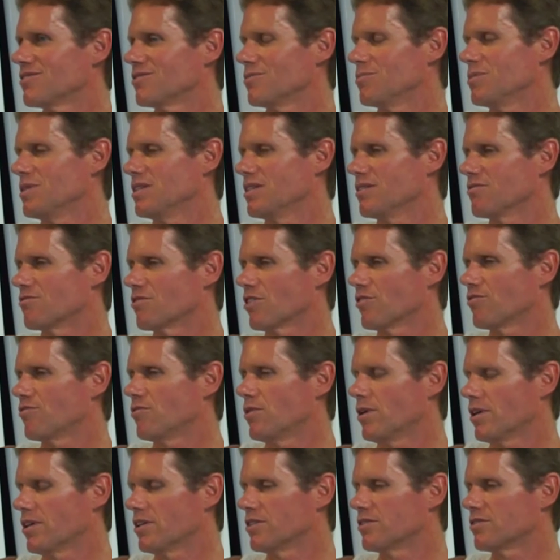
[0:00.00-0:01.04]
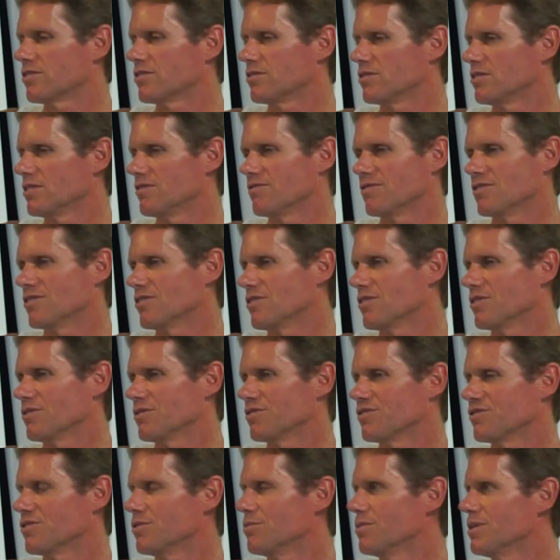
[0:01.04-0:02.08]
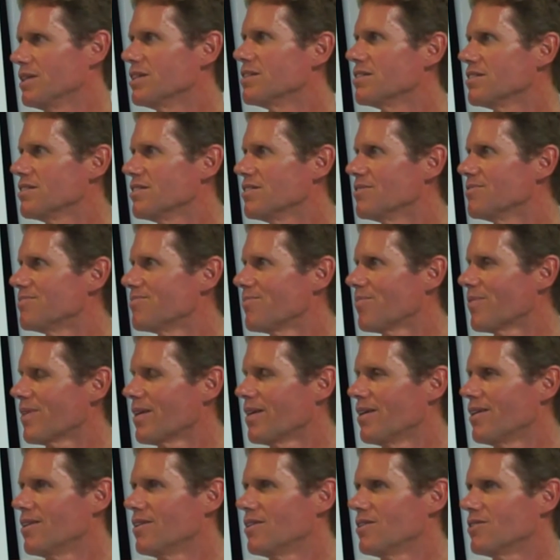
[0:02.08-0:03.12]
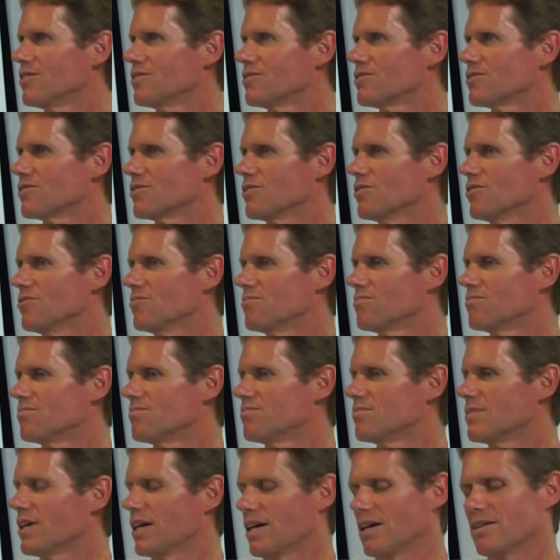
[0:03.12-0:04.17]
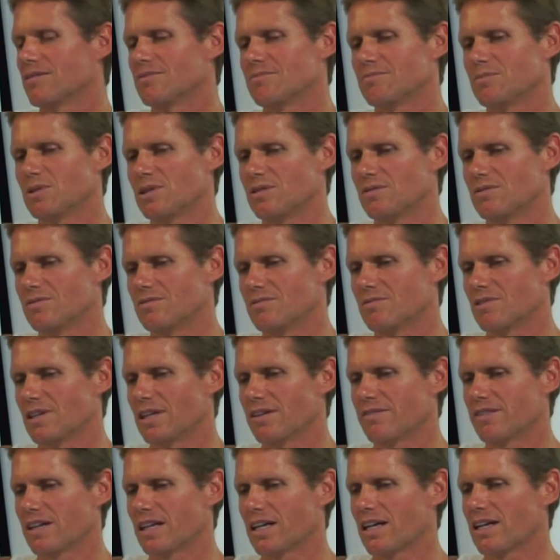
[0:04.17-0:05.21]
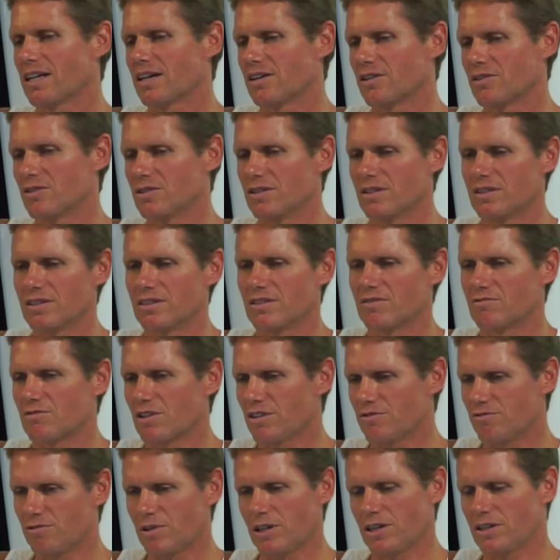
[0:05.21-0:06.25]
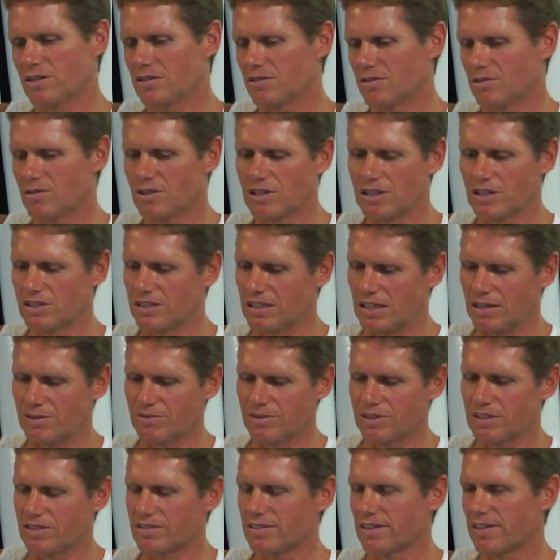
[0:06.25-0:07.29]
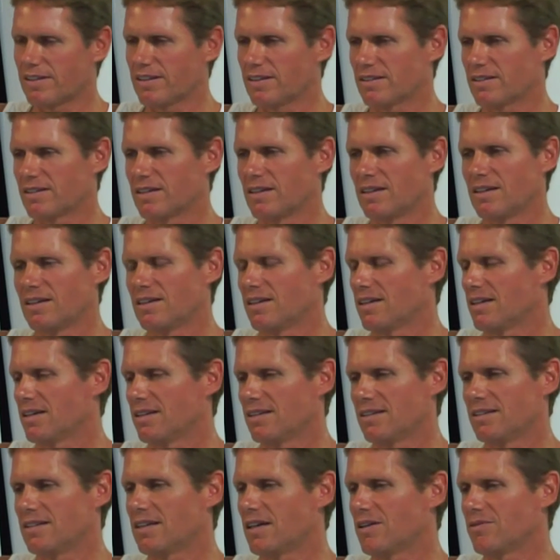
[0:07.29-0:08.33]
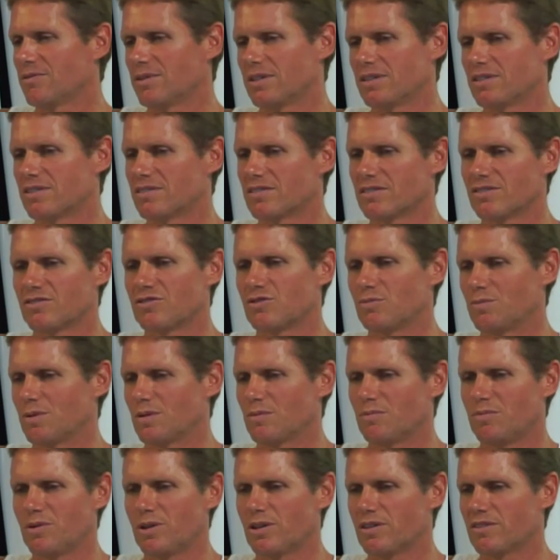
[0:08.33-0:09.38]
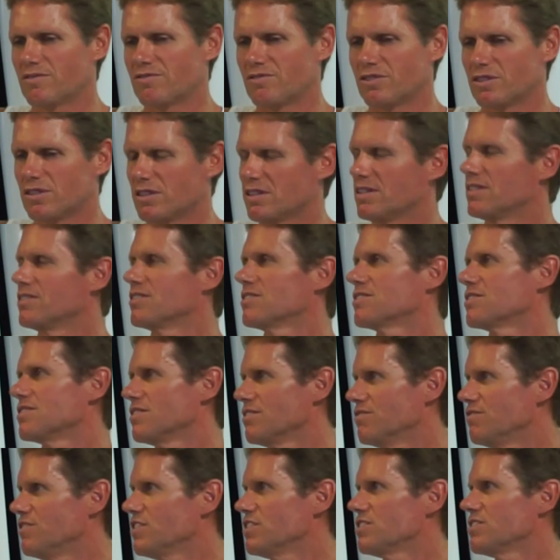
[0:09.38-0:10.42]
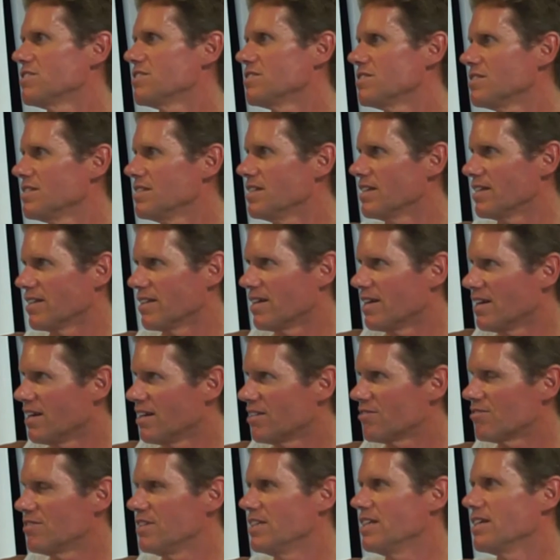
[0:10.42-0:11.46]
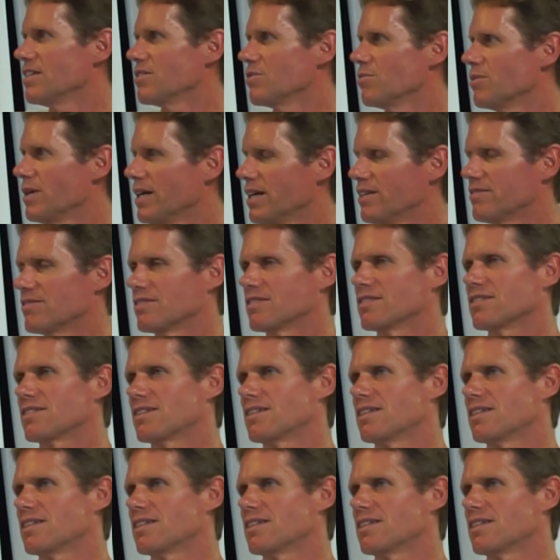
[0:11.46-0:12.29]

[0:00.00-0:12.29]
to be in the rough water too, even though there was no wind, you know. So yeah, but whenever I kind of go either in the rough water or on downwinders, I think, and the downwinders are super important for just the efficiency and reading the waves and